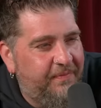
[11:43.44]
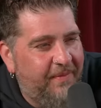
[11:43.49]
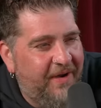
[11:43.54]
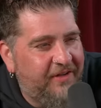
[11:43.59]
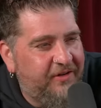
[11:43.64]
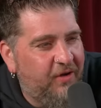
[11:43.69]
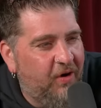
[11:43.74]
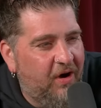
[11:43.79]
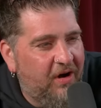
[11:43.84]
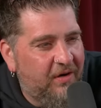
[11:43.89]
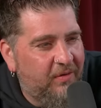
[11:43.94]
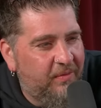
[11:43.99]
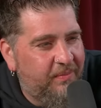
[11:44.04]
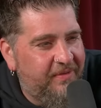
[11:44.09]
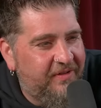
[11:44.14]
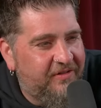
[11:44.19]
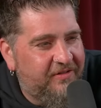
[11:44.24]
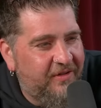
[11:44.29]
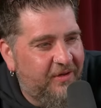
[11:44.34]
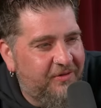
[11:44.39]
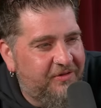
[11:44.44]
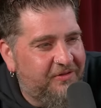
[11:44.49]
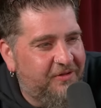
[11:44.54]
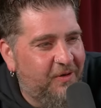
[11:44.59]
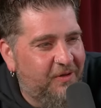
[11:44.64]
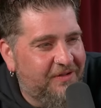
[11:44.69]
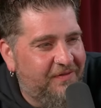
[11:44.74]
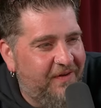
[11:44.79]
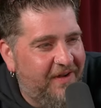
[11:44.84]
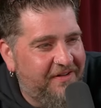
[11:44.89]
My daughter would be so
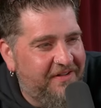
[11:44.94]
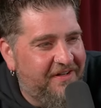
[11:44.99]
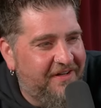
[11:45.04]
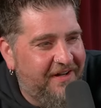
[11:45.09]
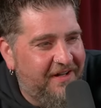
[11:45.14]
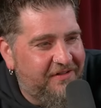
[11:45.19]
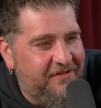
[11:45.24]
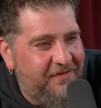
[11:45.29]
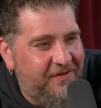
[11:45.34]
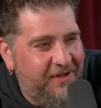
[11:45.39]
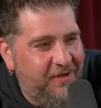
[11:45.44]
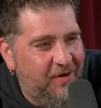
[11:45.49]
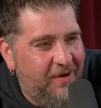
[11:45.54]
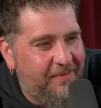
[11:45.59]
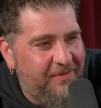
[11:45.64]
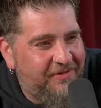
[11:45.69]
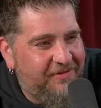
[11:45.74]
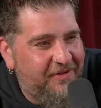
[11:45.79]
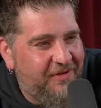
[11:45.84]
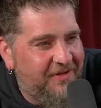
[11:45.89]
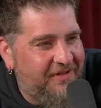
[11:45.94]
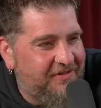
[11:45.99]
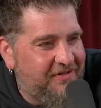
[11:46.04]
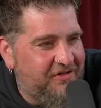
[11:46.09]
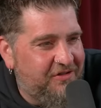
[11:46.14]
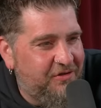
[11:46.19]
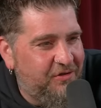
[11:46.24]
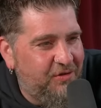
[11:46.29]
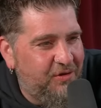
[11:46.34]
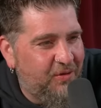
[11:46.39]
stoked if I did an SVU episode. That's
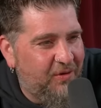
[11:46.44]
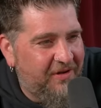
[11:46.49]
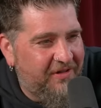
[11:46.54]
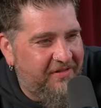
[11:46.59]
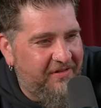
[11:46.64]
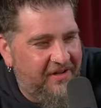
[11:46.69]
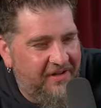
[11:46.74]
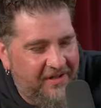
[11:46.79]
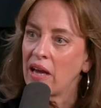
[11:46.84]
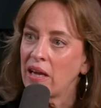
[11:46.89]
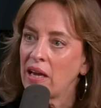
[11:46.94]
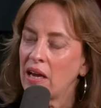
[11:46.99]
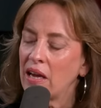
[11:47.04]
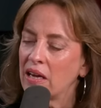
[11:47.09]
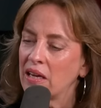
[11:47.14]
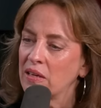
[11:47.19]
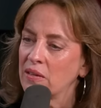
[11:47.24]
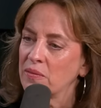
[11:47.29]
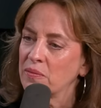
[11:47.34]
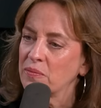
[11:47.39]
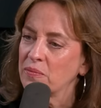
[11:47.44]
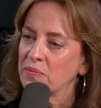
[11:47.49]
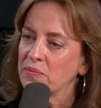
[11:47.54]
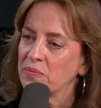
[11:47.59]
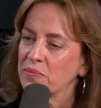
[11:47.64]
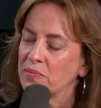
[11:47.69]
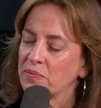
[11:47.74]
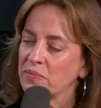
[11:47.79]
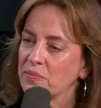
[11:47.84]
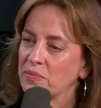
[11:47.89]
such a New York thing. Oh, yeah, yeah.
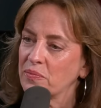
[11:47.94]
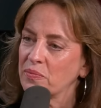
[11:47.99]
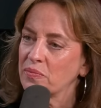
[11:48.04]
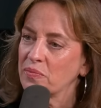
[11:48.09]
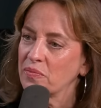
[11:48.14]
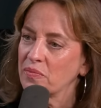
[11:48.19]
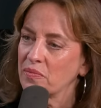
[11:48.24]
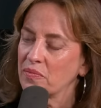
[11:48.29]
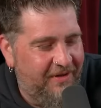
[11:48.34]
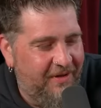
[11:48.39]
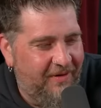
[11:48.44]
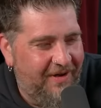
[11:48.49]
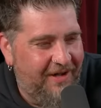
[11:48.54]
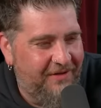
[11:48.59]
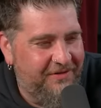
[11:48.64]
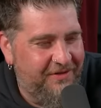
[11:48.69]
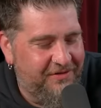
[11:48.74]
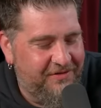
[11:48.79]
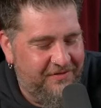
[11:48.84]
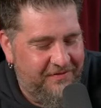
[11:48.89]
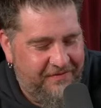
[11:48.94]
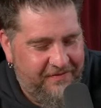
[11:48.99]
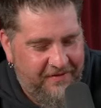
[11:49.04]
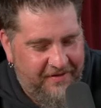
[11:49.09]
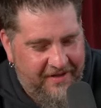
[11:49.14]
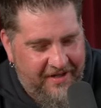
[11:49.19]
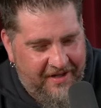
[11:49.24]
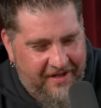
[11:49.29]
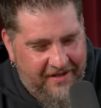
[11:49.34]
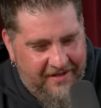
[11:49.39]
So one time though, I auditioned for
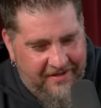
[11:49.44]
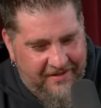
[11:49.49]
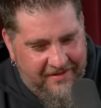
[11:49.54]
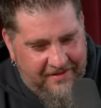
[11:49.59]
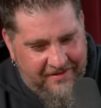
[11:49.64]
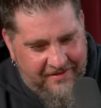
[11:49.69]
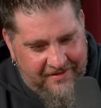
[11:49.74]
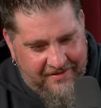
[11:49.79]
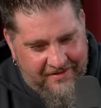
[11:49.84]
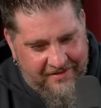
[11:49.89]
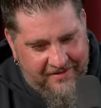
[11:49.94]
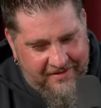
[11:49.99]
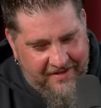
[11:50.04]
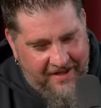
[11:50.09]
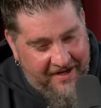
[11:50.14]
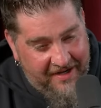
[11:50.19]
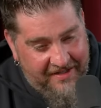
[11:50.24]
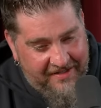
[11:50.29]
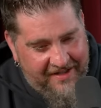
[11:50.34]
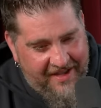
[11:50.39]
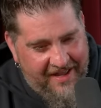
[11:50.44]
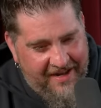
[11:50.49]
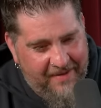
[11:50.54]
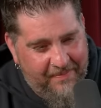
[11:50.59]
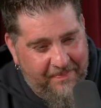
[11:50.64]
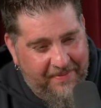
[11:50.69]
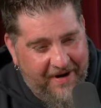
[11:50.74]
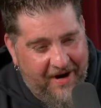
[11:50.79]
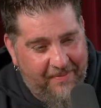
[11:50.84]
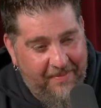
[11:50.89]
that. I didn't get
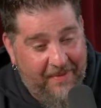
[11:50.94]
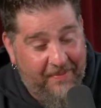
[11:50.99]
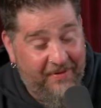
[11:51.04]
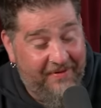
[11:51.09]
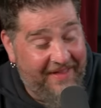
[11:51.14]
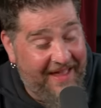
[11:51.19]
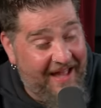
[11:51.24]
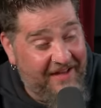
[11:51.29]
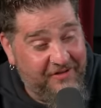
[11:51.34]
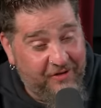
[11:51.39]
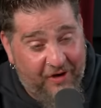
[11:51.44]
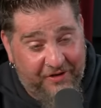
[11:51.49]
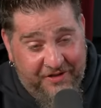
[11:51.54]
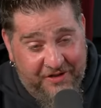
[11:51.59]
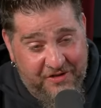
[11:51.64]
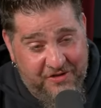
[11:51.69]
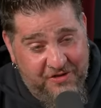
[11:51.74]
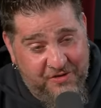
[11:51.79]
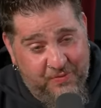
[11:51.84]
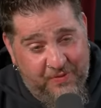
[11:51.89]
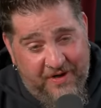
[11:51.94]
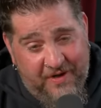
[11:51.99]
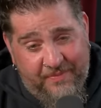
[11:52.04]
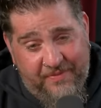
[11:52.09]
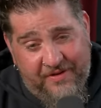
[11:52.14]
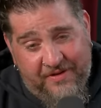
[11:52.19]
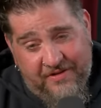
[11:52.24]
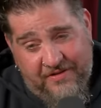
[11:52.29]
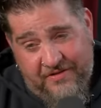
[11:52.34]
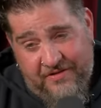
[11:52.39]
it, but I remember that's audition's weird
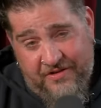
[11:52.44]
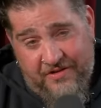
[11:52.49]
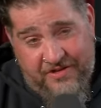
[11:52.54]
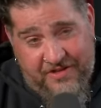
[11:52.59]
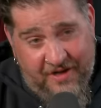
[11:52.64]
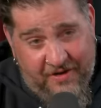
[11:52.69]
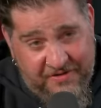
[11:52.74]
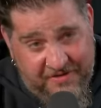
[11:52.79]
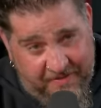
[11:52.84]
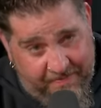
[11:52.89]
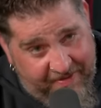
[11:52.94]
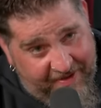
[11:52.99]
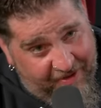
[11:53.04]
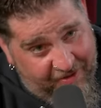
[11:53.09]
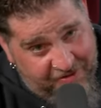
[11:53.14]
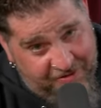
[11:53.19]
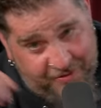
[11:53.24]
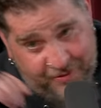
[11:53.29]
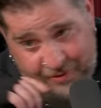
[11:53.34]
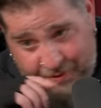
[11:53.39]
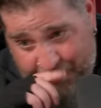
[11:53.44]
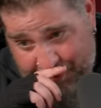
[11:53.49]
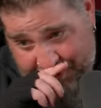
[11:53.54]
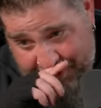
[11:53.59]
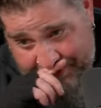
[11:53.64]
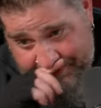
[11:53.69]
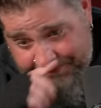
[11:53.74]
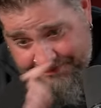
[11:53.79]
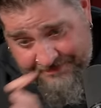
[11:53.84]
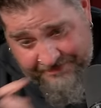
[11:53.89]
because Chelsea Piers in New York